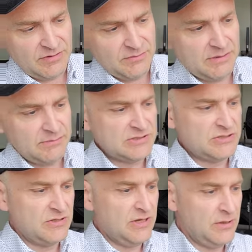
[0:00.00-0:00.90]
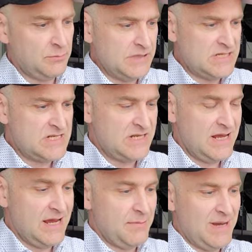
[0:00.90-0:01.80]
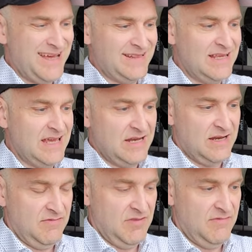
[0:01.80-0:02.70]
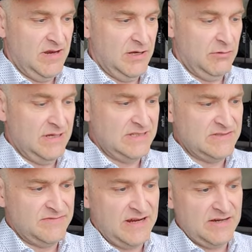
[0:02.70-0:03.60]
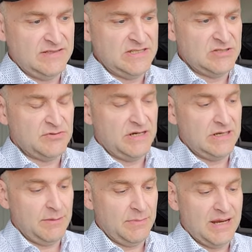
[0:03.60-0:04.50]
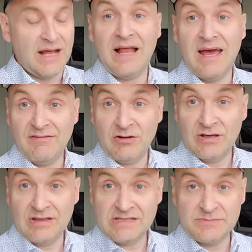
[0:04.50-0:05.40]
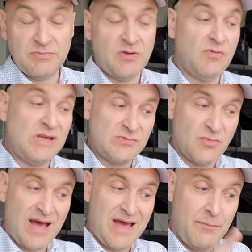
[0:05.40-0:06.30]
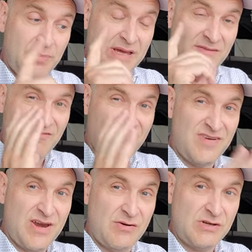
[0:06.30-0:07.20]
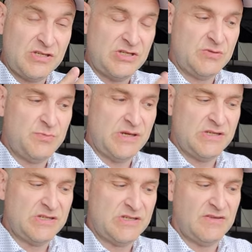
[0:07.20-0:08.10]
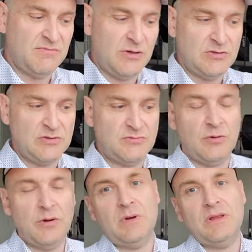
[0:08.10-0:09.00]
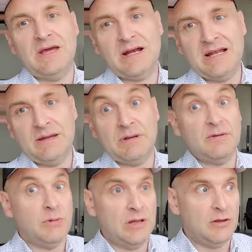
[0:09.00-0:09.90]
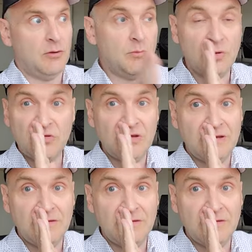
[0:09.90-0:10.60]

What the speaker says: and remember to help me slam at the end of the video. Let's fire this screen up and I'll have a look at this. The reason why I'm being very suspicious of Motorola when they're claiming, well, almost